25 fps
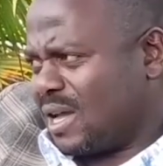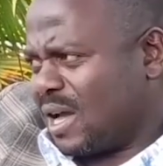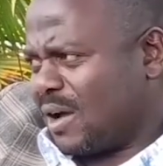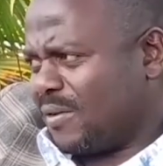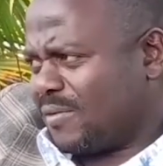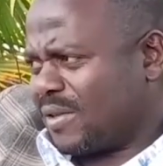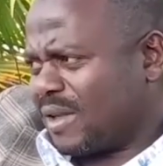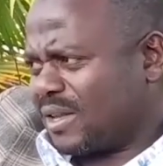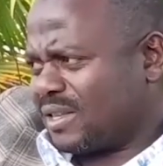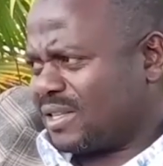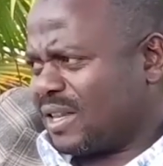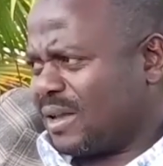
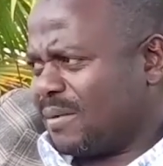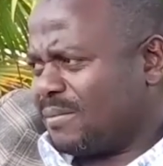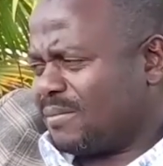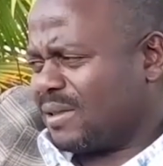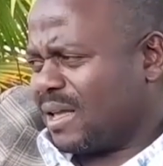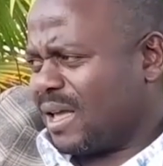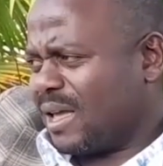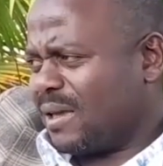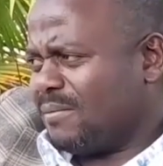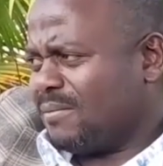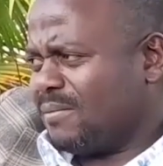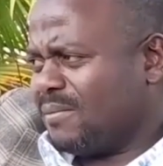After some
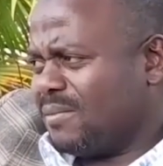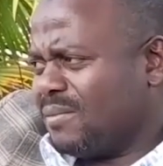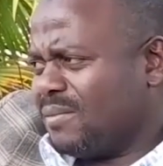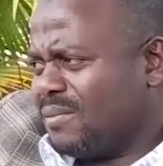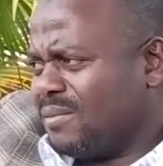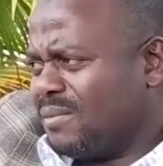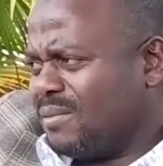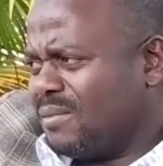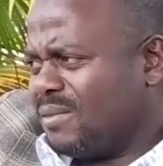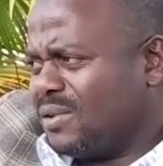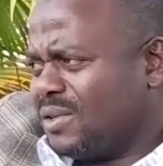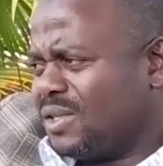time,
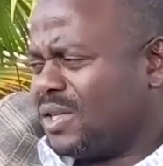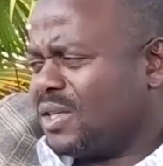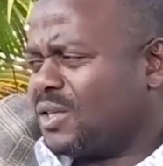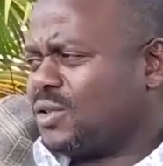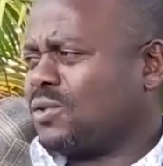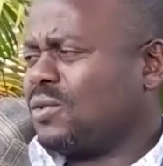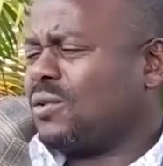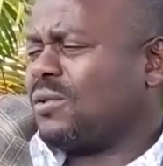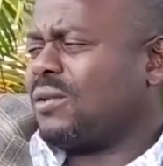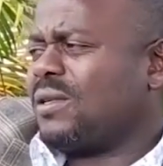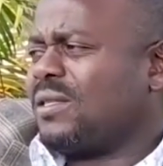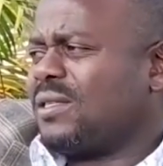she
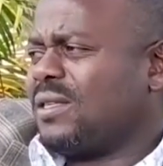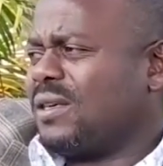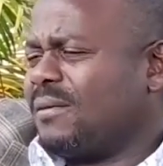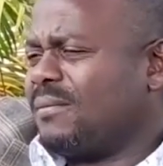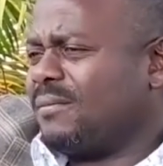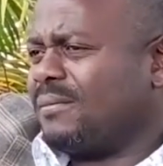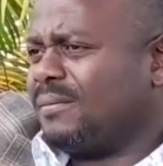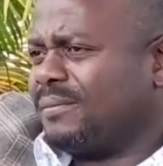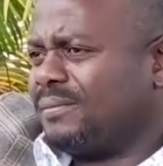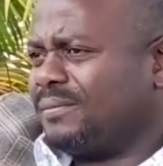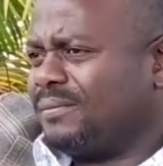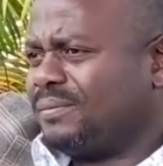sold
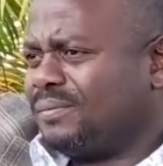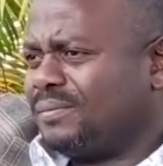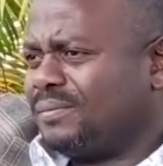them,